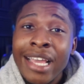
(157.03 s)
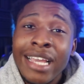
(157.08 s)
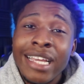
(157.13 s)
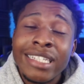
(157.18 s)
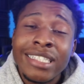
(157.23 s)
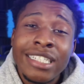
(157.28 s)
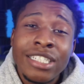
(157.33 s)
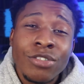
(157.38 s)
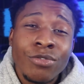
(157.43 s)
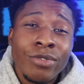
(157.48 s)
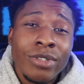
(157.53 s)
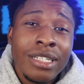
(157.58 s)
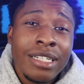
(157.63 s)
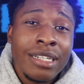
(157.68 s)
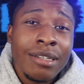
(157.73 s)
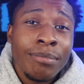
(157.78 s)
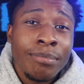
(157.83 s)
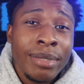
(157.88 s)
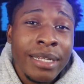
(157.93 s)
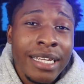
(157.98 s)
It just really
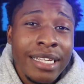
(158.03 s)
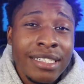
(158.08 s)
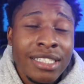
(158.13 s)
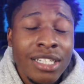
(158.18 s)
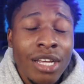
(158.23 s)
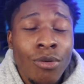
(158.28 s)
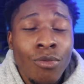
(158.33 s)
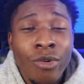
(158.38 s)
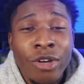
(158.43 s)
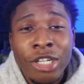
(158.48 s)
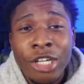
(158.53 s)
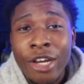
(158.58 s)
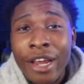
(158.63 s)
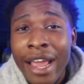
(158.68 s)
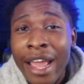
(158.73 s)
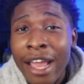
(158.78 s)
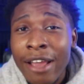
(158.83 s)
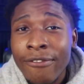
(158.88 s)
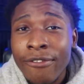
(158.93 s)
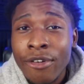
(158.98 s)
depends on where you're
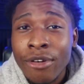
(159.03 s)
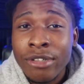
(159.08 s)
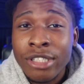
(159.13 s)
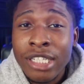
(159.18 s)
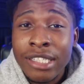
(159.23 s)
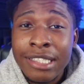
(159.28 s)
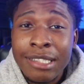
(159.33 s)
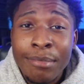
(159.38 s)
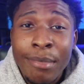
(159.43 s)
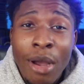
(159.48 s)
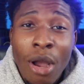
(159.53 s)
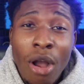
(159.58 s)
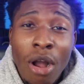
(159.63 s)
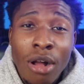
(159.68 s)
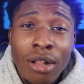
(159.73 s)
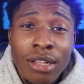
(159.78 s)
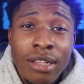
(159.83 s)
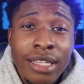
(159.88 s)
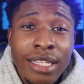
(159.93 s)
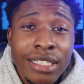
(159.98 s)
at for just about
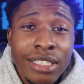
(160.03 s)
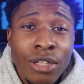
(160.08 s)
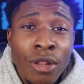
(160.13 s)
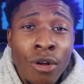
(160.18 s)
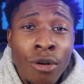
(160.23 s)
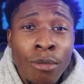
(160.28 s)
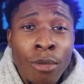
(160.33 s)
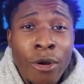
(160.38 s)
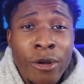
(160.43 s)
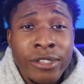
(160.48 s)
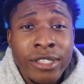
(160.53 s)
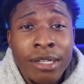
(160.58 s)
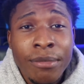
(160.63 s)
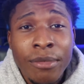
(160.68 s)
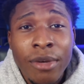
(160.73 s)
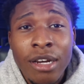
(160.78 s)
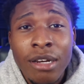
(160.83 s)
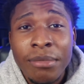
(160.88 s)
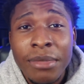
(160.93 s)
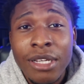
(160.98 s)
all of these load boards
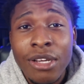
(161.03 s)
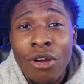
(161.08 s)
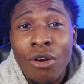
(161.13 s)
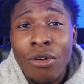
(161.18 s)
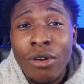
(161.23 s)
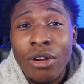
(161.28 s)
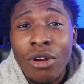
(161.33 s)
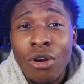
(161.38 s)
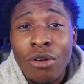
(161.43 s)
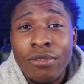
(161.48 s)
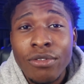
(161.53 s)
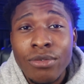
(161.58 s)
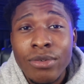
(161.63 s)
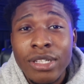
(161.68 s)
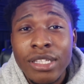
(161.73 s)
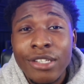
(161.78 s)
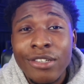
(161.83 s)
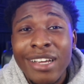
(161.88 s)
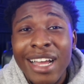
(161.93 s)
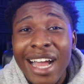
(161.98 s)
I'm going to be going over
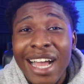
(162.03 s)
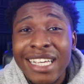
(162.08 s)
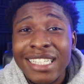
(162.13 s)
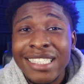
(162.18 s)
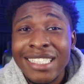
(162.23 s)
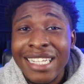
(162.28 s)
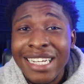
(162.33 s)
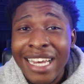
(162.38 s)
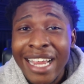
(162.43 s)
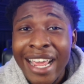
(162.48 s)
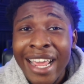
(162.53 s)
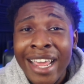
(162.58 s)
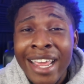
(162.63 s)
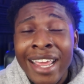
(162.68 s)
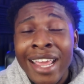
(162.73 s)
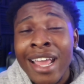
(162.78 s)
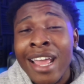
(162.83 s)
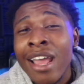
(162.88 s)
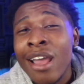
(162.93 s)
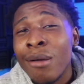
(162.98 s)
with you guys
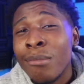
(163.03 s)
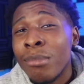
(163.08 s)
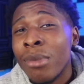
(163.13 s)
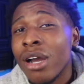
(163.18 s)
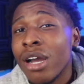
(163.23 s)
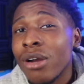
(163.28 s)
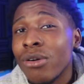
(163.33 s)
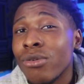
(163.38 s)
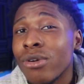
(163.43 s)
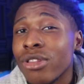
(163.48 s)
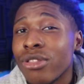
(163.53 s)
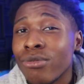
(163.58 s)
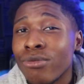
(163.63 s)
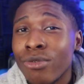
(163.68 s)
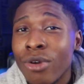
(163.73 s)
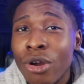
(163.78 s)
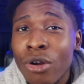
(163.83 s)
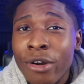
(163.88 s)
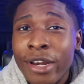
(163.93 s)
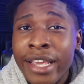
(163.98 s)
today. But with
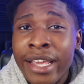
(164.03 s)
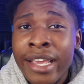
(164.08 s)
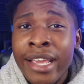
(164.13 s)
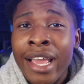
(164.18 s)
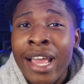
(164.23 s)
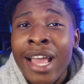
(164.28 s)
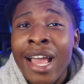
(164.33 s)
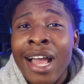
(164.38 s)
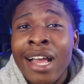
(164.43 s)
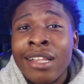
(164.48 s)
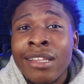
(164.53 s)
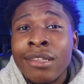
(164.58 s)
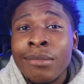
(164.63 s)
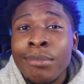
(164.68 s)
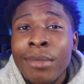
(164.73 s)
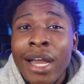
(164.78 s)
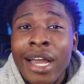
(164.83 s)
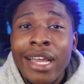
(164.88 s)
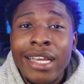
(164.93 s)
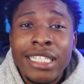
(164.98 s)
Roadie,
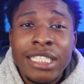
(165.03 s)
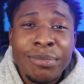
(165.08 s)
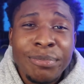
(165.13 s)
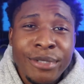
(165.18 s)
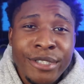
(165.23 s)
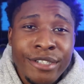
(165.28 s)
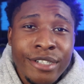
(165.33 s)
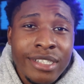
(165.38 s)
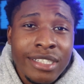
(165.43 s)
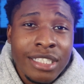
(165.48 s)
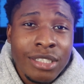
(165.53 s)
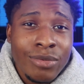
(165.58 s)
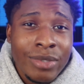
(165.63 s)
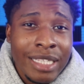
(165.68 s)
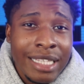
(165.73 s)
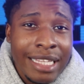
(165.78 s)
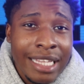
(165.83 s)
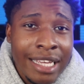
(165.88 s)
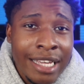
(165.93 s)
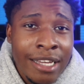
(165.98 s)
my experience
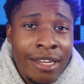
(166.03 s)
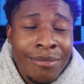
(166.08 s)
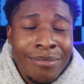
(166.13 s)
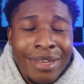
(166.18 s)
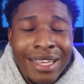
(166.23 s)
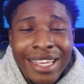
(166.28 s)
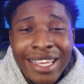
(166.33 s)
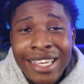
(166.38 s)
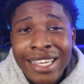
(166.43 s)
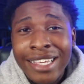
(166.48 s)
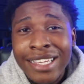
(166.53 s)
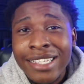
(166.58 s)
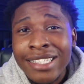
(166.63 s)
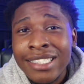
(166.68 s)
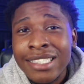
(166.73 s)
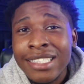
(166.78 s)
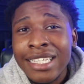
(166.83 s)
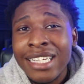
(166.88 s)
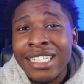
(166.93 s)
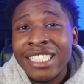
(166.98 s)
with them
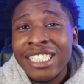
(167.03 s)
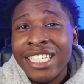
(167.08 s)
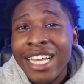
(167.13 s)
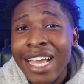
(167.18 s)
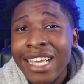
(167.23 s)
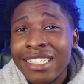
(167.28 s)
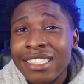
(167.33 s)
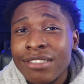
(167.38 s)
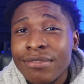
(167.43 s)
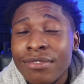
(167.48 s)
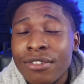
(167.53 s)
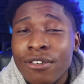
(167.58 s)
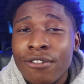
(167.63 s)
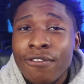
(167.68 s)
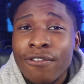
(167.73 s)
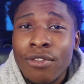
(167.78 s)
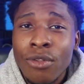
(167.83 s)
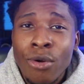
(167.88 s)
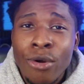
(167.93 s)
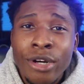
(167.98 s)
is in Jacksonville,
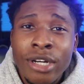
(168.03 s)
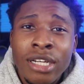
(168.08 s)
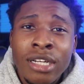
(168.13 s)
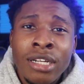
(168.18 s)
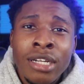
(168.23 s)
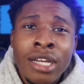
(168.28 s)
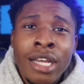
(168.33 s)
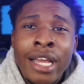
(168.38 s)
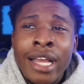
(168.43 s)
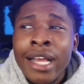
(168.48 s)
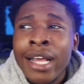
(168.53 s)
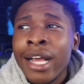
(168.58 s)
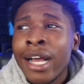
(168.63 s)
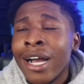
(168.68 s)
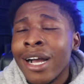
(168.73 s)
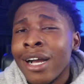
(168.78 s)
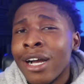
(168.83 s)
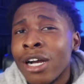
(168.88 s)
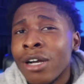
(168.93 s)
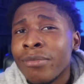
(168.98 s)
Florida.
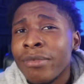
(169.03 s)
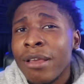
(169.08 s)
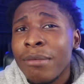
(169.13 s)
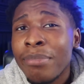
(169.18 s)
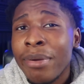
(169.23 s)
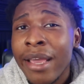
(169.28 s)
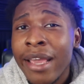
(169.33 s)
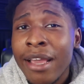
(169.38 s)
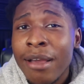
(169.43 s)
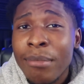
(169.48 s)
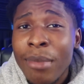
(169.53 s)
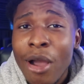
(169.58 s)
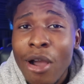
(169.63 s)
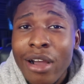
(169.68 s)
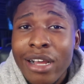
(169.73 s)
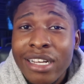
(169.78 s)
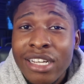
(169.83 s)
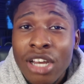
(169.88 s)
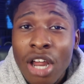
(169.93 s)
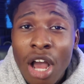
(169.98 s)
Um, they pay
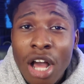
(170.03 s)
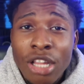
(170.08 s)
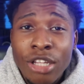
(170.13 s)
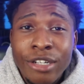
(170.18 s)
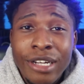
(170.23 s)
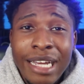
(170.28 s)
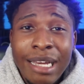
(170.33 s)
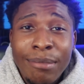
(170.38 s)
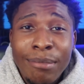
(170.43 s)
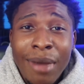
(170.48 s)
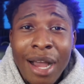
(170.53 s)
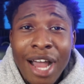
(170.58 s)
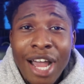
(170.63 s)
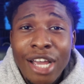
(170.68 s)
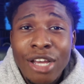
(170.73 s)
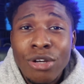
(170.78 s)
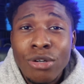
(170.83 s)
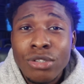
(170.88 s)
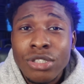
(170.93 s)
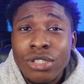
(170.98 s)
about a dollar a
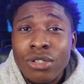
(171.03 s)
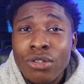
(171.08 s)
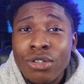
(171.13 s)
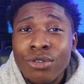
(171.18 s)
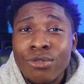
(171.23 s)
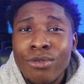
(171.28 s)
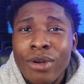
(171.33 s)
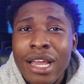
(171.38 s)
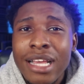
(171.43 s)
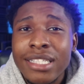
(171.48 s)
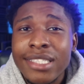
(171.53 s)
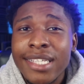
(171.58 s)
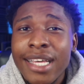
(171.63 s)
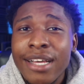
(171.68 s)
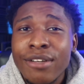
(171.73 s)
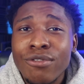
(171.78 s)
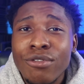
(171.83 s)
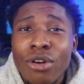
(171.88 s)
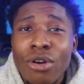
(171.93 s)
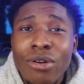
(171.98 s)
mile, so the rates
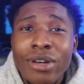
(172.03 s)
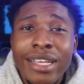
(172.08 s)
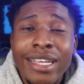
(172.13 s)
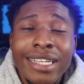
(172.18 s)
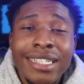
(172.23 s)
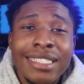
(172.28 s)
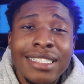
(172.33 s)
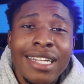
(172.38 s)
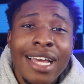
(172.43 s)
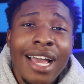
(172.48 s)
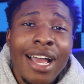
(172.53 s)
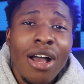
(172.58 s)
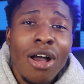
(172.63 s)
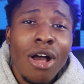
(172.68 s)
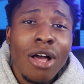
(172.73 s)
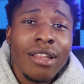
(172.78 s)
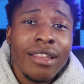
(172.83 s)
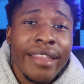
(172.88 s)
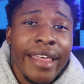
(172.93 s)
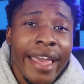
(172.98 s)
on Roadie is not
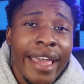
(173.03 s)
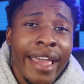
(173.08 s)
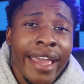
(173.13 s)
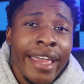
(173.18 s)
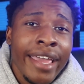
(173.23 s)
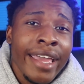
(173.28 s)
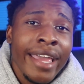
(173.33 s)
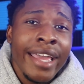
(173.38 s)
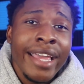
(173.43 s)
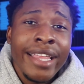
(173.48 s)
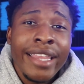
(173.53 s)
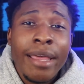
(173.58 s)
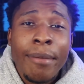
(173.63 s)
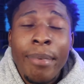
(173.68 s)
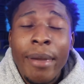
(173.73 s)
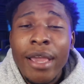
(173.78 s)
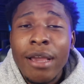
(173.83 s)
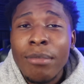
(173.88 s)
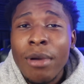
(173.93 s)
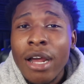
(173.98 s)
all that. They
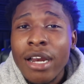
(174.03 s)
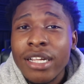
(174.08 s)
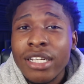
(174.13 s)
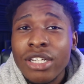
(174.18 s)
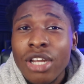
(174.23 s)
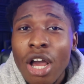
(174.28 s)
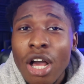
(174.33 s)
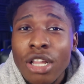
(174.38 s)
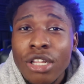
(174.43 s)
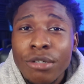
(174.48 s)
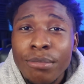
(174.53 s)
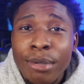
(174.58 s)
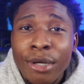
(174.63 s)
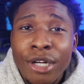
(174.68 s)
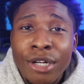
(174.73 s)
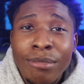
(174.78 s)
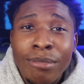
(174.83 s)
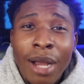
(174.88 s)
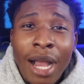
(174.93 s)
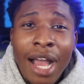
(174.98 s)
pay about a dollar
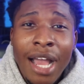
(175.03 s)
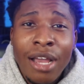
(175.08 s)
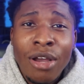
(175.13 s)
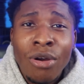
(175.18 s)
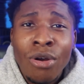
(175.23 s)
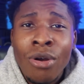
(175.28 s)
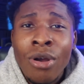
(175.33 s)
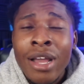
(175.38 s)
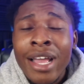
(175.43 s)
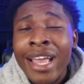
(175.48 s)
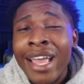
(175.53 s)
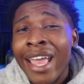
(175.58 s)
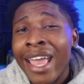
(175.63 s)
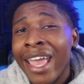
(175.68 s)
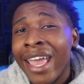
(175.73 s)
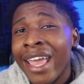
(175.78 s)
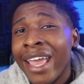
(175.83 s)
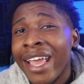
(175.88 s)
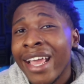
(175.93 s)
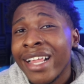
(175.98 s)
per mile,
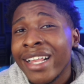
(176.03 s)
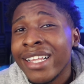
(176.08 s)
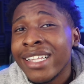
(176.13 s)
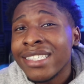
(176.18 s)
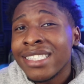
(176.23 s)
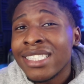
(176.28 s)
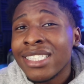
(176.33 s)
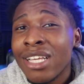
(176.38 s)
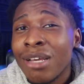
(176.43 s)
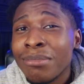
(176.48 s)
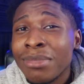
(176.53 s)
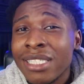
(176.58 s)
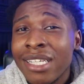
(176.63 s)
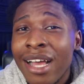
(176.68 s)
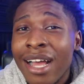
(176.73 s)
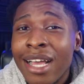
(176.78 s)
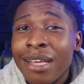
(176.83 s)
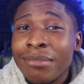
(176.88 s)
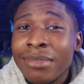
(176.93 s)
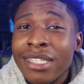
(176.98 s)
and
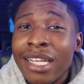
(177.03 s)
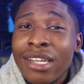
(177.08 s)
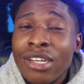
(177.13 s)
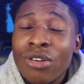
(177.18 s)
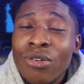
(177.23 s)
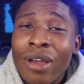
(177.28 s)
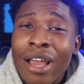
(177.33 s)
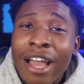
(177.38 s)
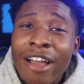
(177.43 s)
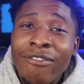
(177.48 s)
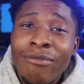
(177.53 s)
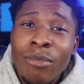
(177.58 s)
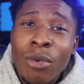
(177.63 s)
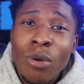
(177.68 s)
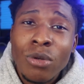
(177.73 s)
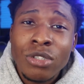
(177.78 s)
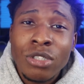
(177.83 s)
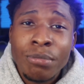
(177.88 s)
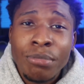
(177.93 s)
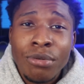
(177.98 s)
sometimes they do have
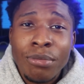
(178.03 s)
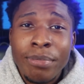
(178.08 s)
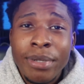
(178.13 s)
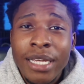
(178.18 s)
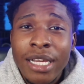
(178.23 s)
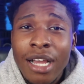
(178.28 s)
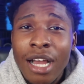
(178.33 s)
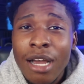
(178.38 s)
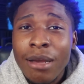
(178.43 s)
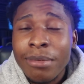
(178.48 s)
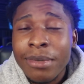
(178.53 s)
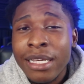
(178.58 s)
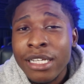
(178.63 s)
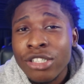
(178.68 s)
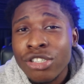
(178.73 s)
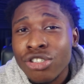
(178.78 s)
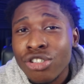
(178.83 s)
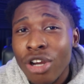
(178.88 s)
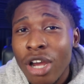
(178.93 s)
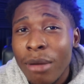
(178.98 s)
multiple pickup
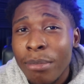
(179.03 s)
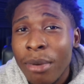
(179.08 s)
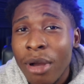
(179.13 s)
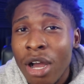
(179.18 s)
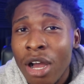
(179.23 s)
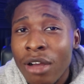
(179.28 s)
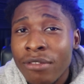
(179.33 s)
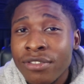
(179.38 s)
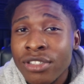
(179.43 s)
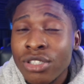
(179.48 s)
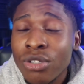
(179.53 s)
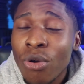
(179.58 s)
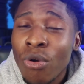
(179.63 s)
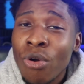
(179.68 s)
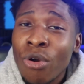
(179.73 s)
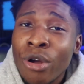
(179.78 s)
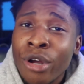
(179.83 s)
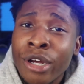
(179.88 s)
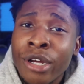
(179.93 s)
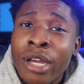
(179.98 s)
and drop-offs,
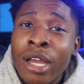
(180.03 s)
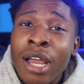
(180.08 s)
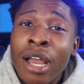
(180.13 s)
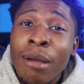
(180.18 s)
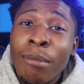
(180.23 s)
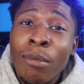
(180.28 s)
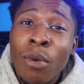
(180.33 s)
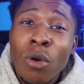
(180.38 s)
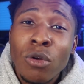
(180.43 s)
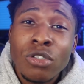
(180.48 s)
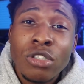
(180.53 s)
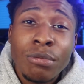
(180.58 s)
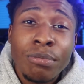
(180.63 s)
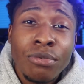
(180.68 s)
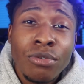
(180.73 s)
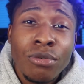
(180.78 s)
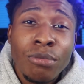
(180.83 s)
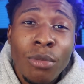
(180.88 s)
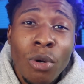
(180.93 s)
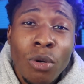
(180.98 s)
or multiple